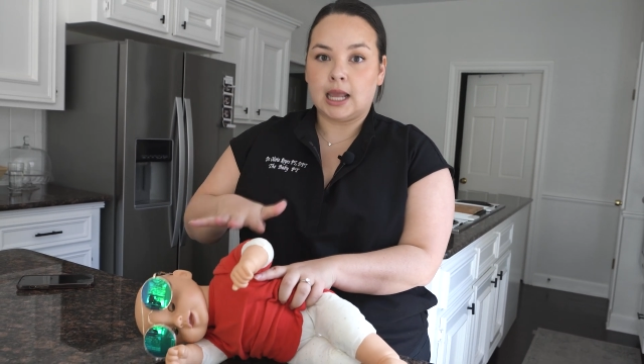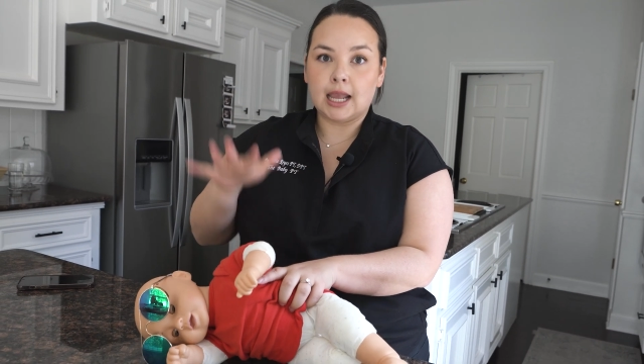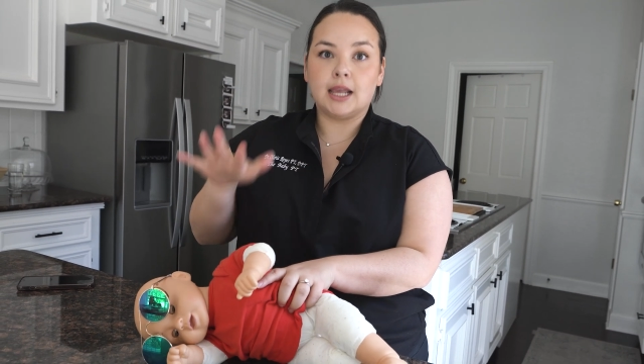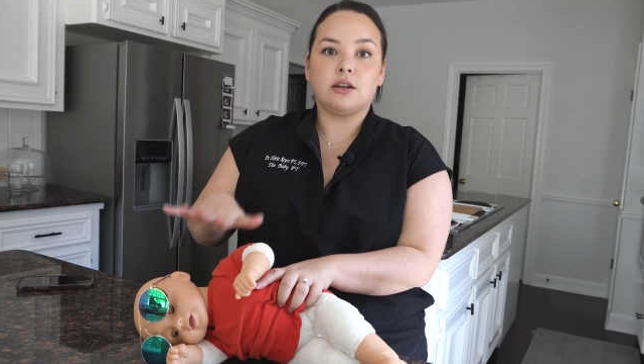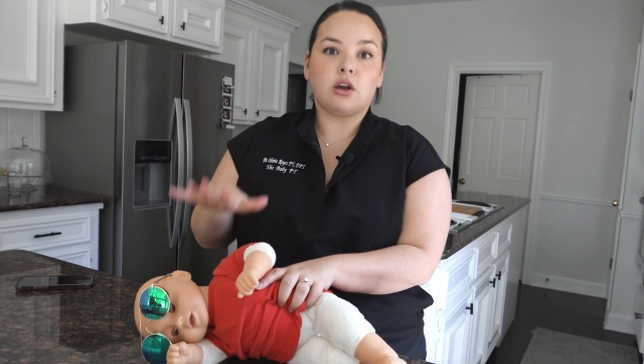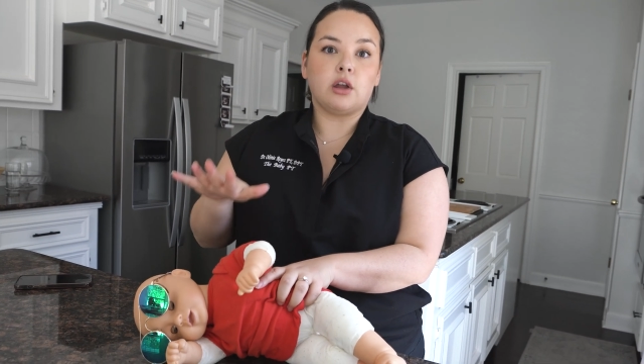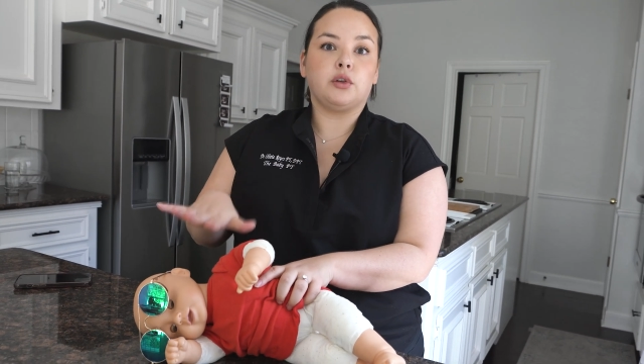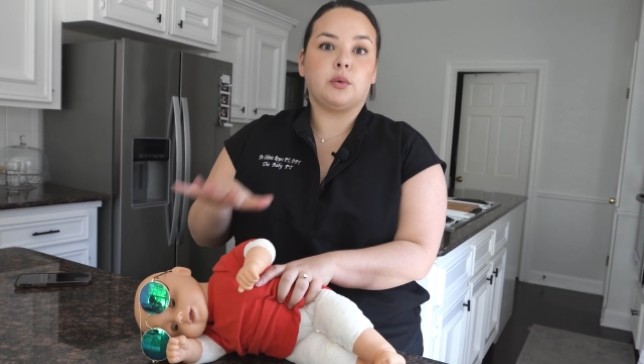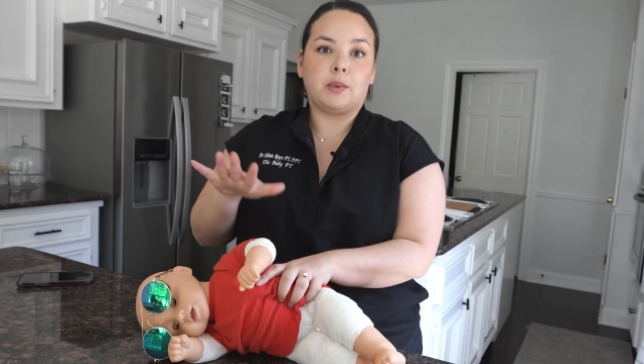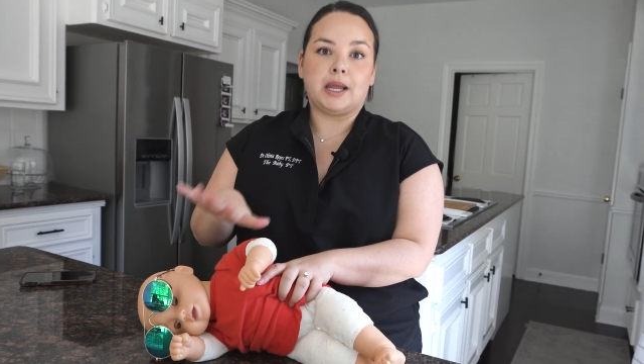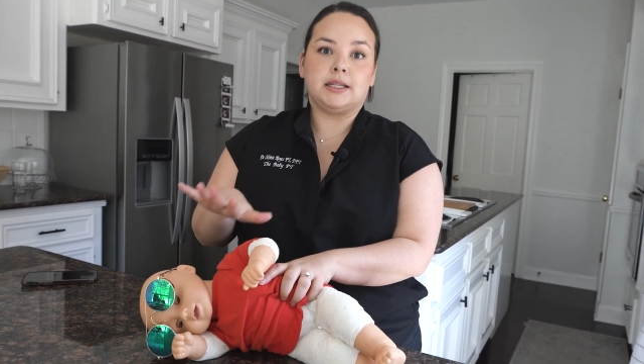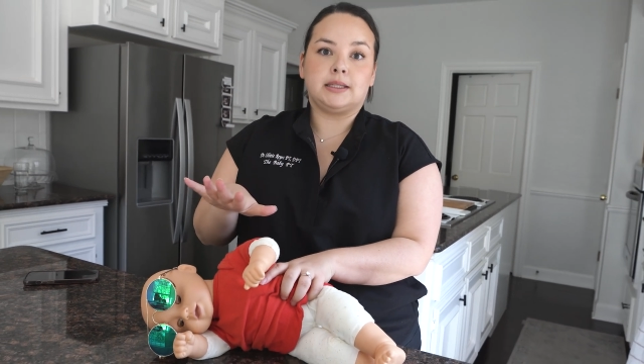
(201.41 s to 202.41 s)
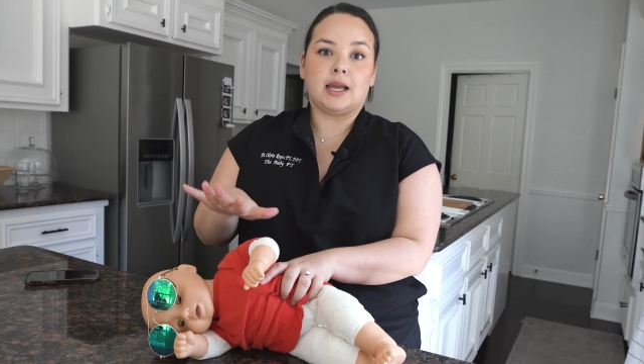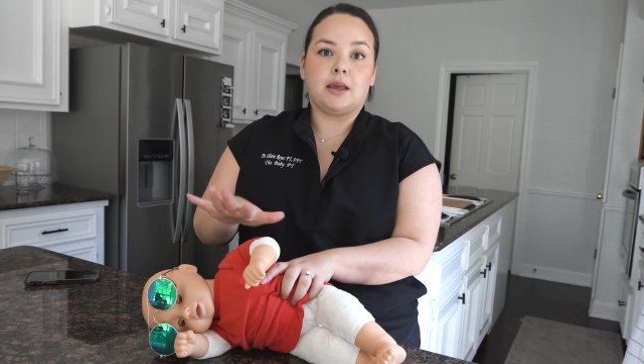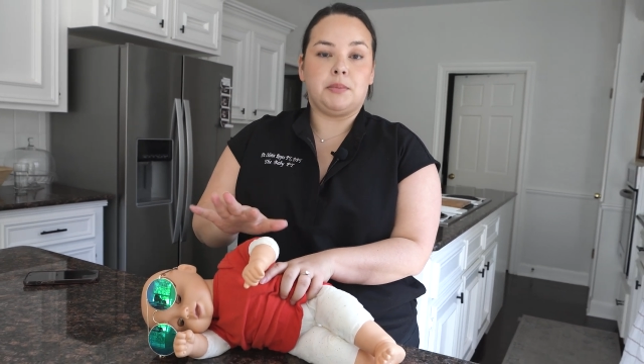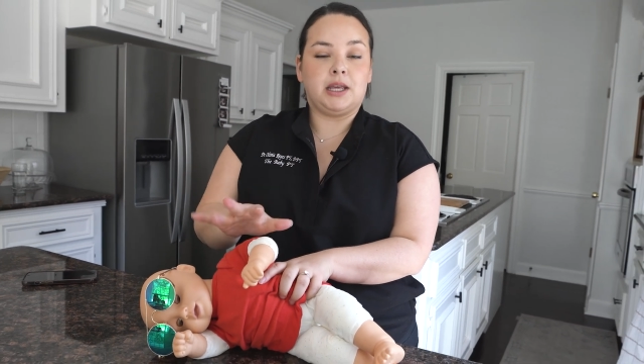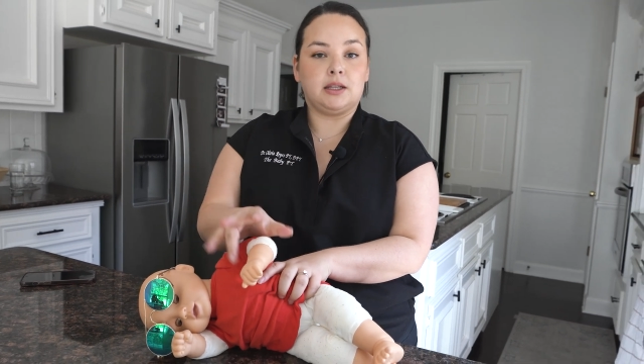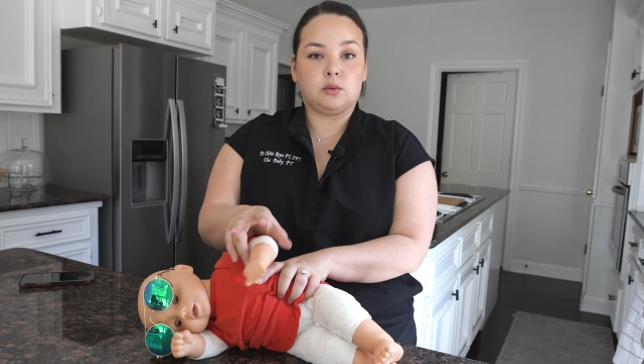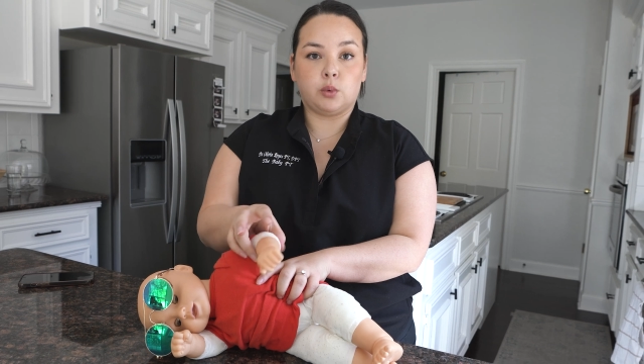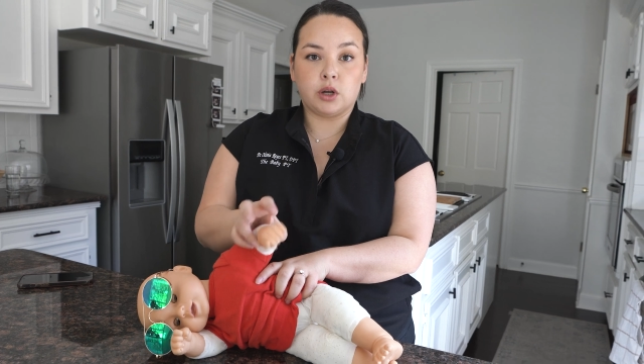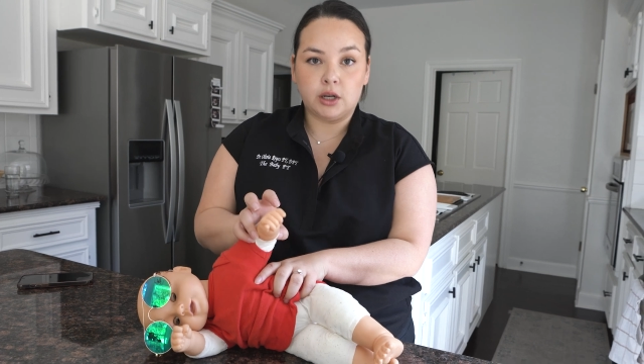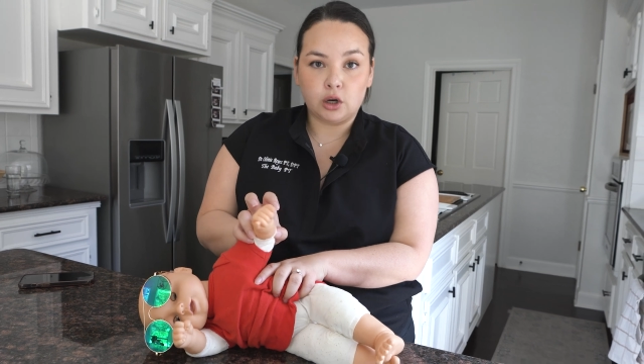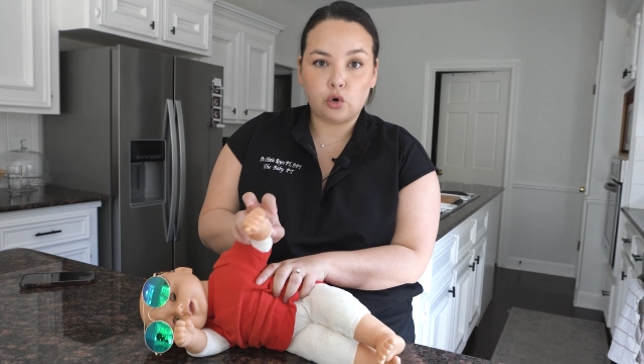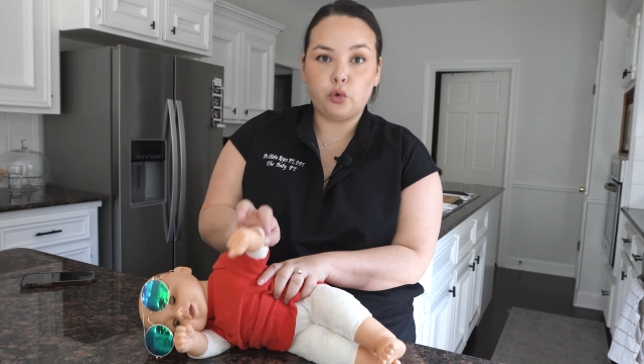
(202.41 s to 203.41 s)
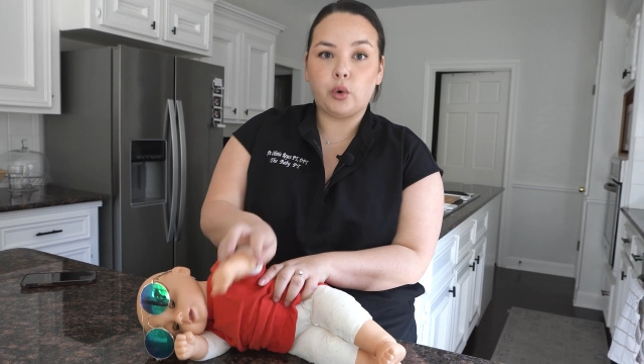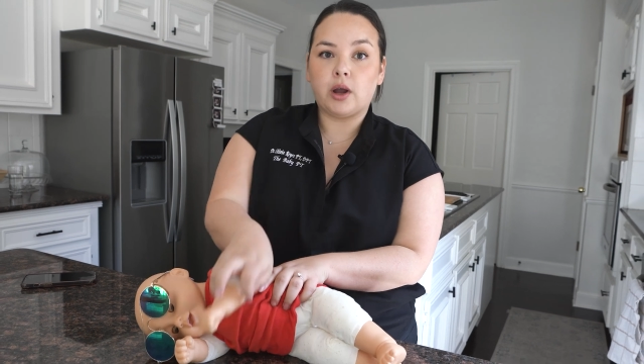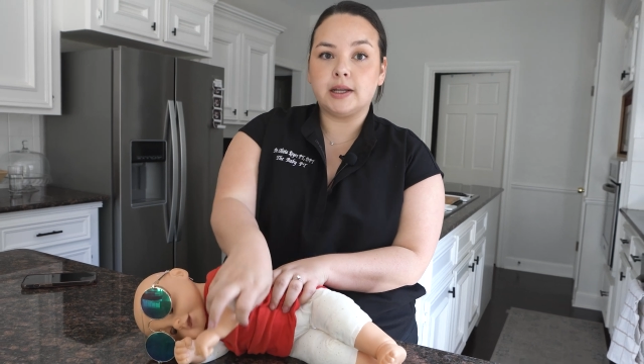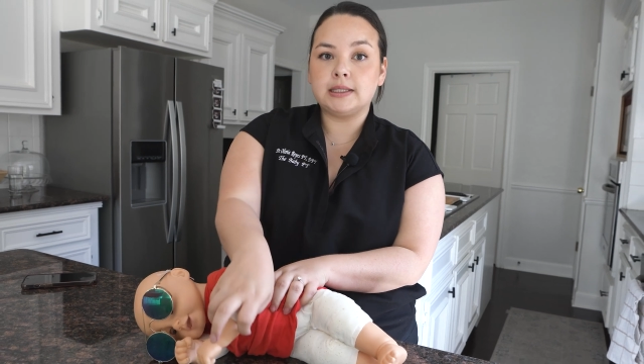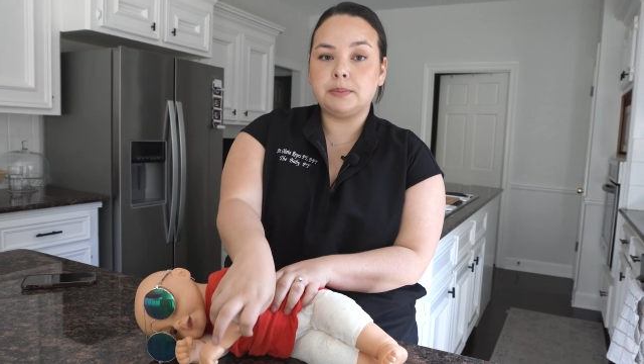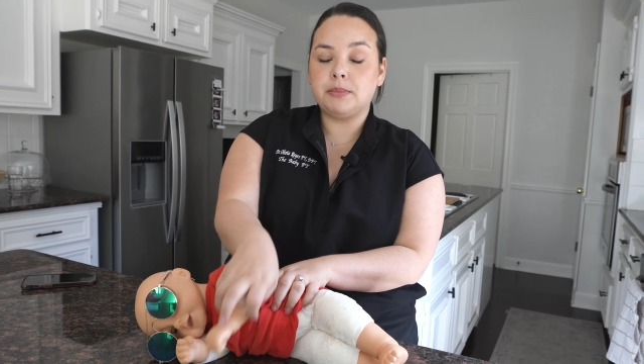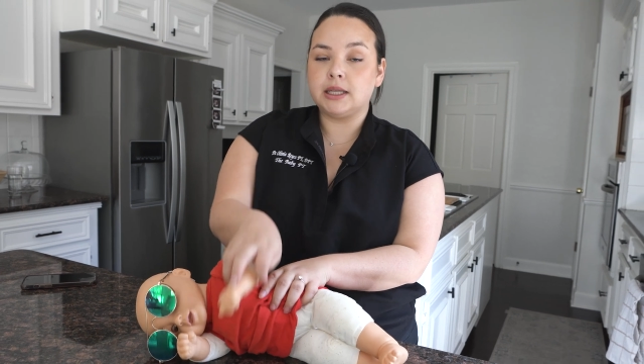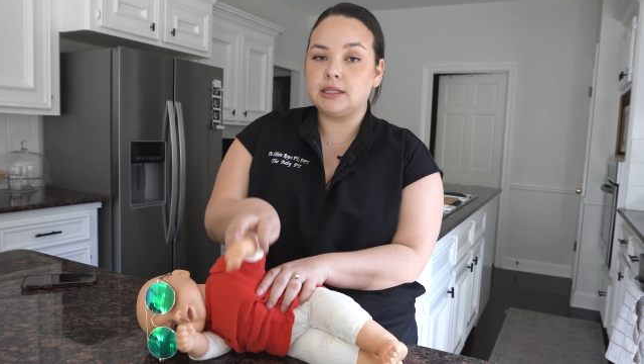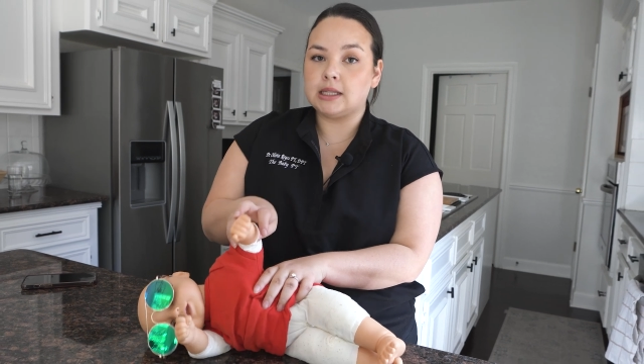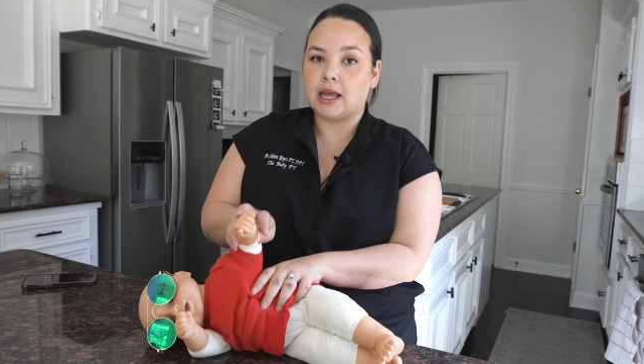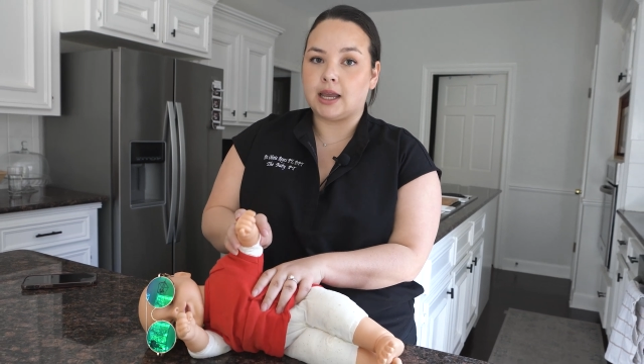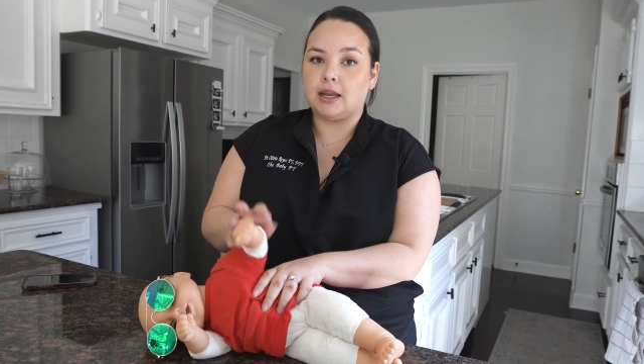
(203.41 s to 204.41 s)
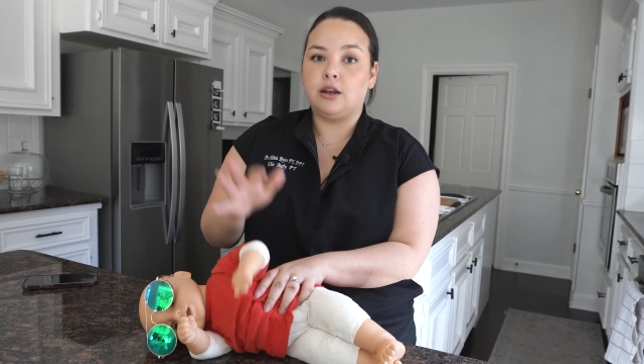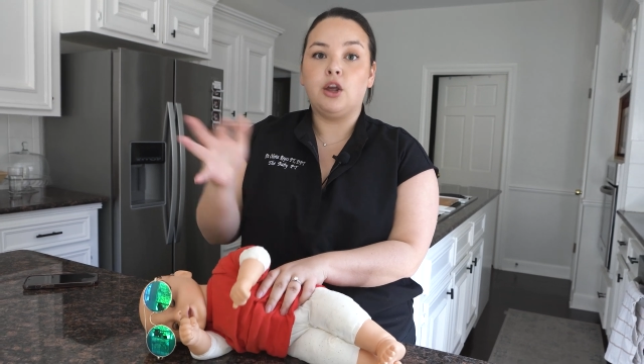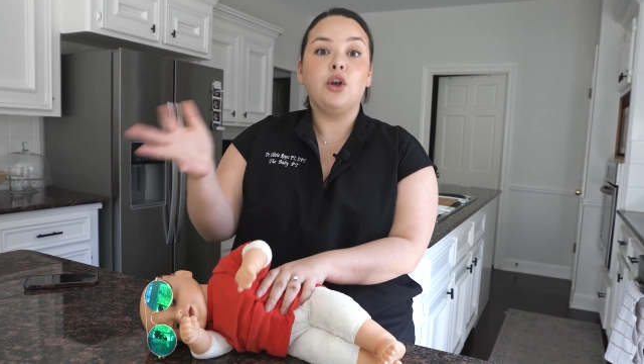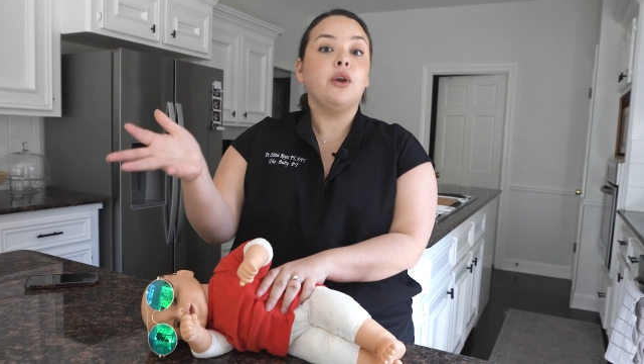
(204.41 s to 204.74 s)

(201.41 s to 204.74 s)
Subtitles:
and on the right side, because we're gonna cross midline.